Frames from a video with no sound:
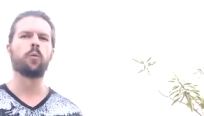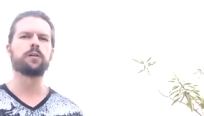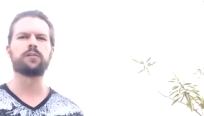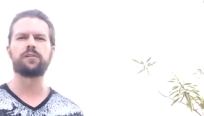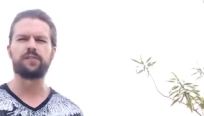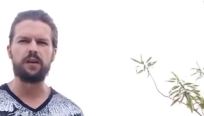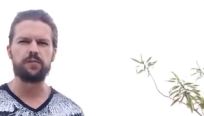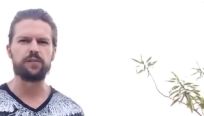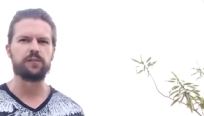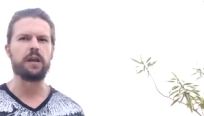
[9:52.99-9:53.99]
what are the
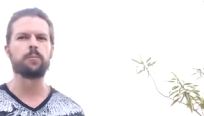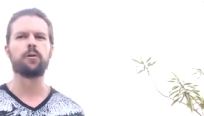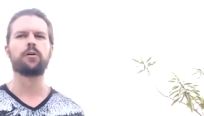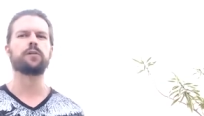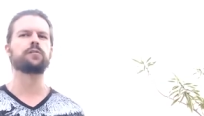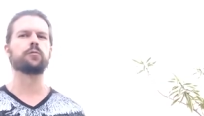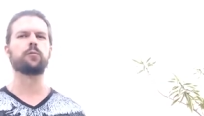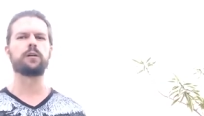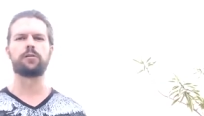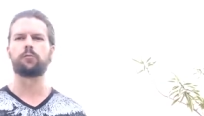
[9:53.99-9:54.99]
safest neighborhoods or
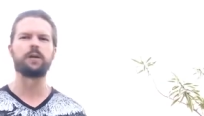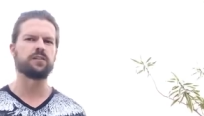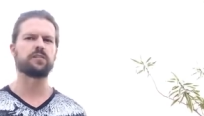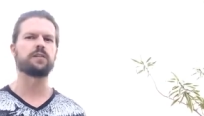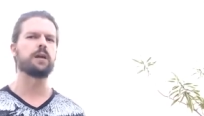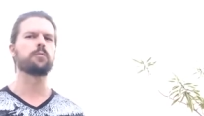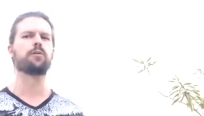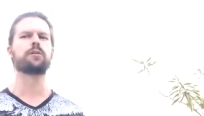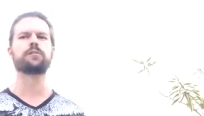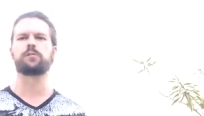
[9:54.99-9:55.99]
what are the richest
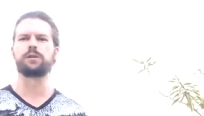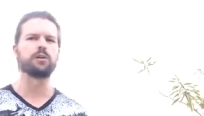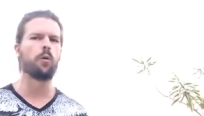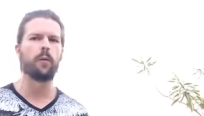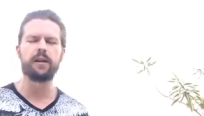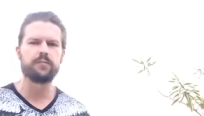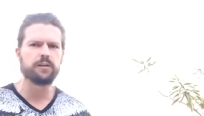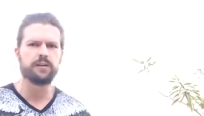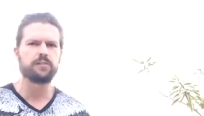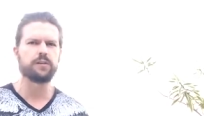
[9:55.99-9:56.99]
neighborhoods or you know
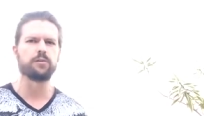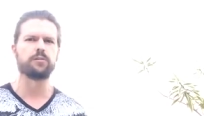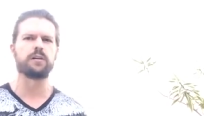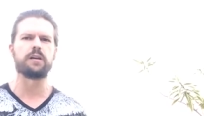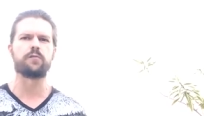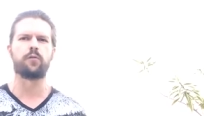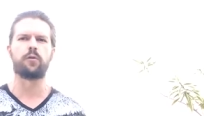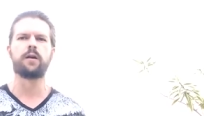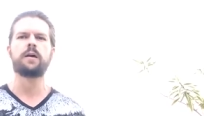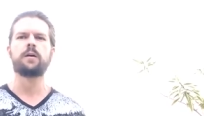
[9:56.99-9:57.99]
whatever it is that you're looking for